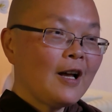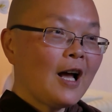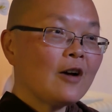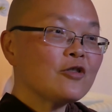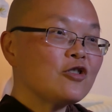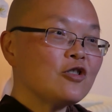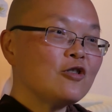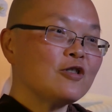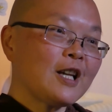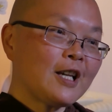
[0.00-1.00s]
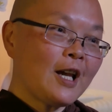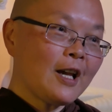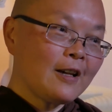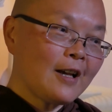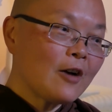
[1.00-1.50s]
How she take
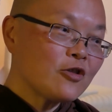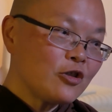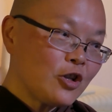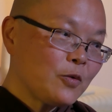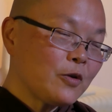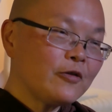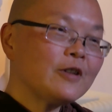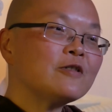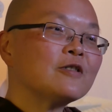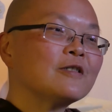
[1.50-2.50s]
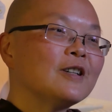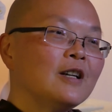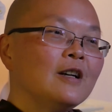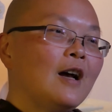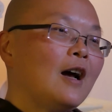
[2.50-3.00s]
care, how she deal with it,
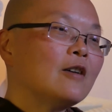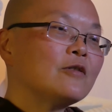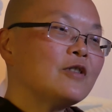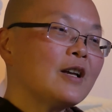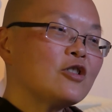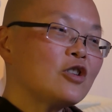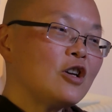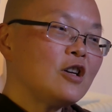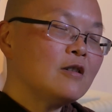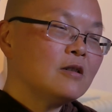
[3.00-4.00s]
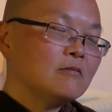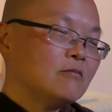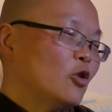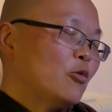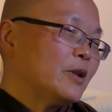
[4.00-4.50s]
how does she,
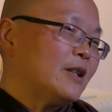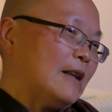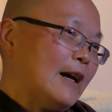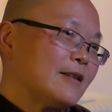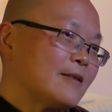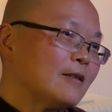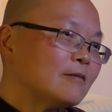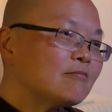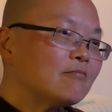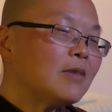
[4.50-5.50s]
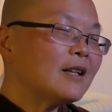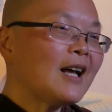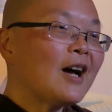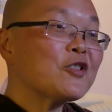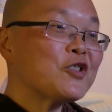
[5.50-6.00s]
nobody likes it, but
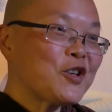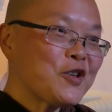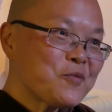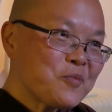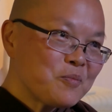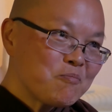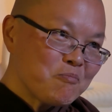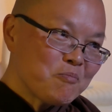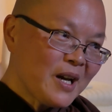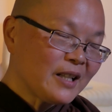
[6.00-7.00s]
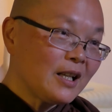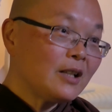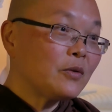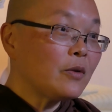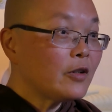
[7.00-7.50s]
how she at
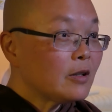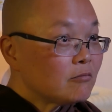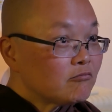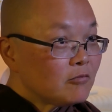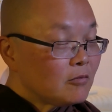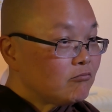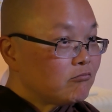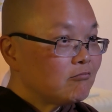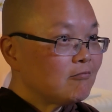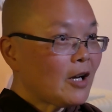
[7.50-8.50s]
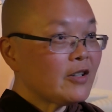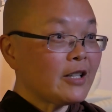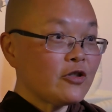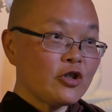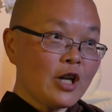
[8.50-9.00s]
ease with it, how
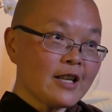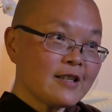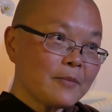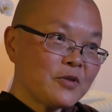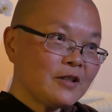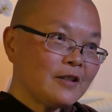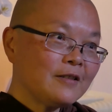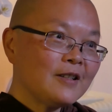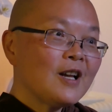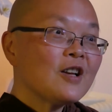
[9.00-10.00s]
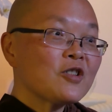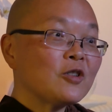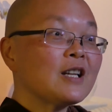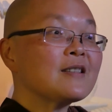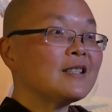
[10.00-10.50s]
is she accepting it?
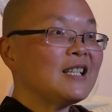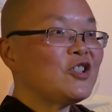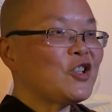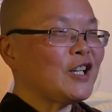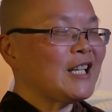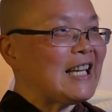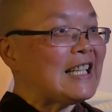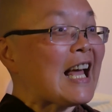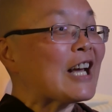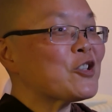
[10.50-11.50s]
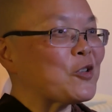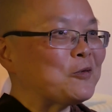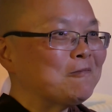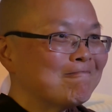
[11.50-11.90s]
So there's a teaching in action.